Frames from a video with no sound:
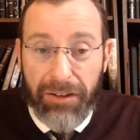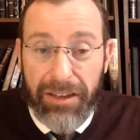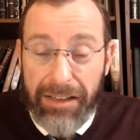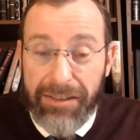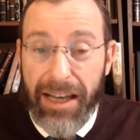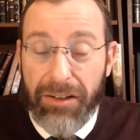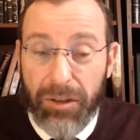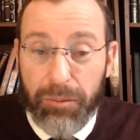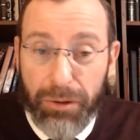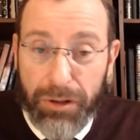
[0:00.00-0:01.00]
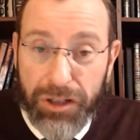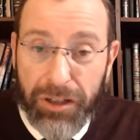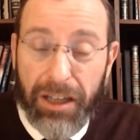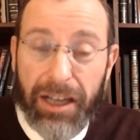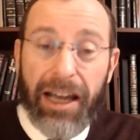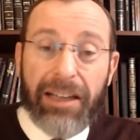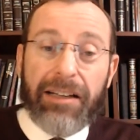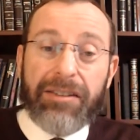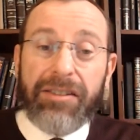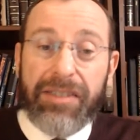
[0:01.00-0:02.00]
And that's the end of the portion.
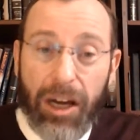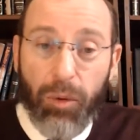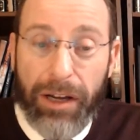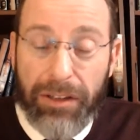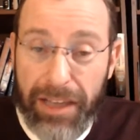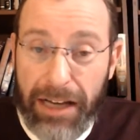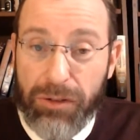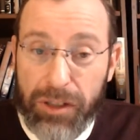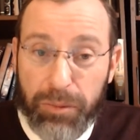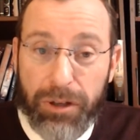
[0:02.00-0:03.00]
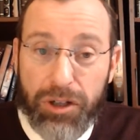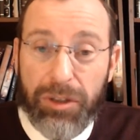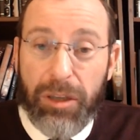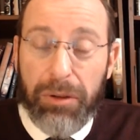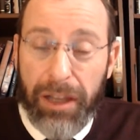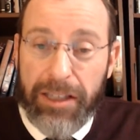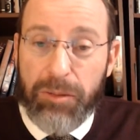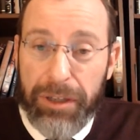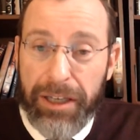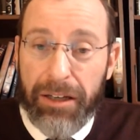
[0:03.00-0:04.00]
That's the segue to next week's portion when the plagues
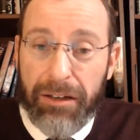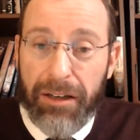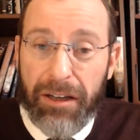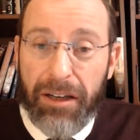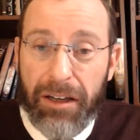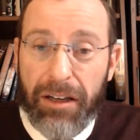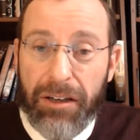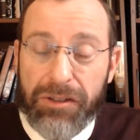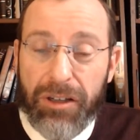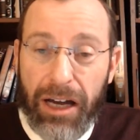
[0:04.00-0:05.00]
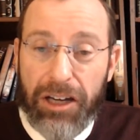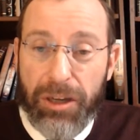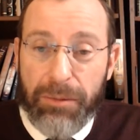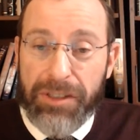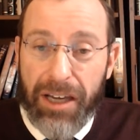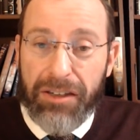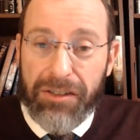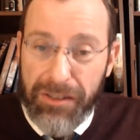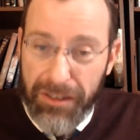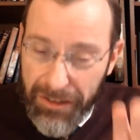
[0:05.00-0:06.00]
begin. So Hashem
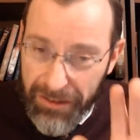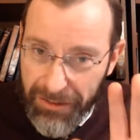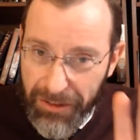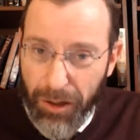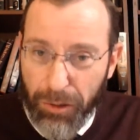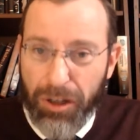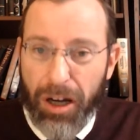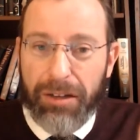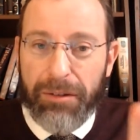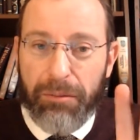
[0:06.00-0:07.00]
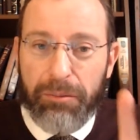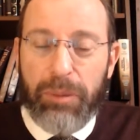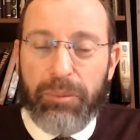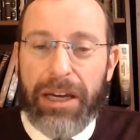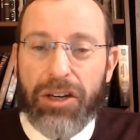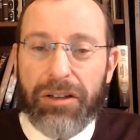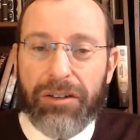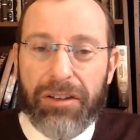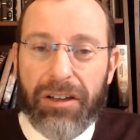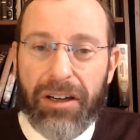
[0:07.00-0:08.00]
says, hold on, be
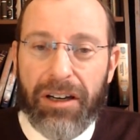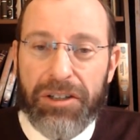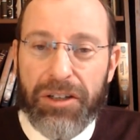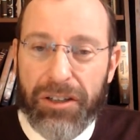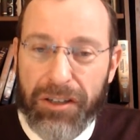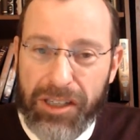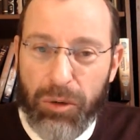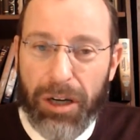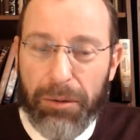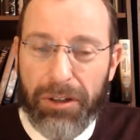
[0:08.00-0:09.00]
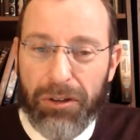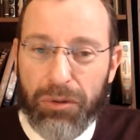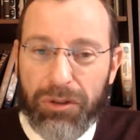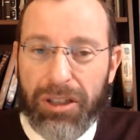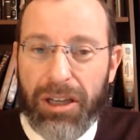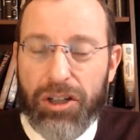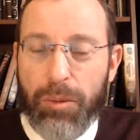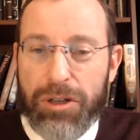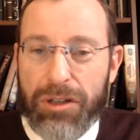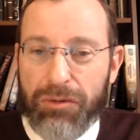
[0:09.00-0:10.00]
patient. You're going to see what I'm going to do to the
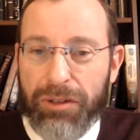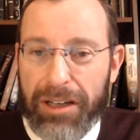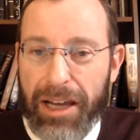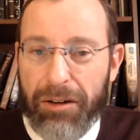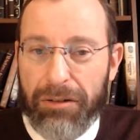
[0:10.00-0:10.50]
Egyptians right now.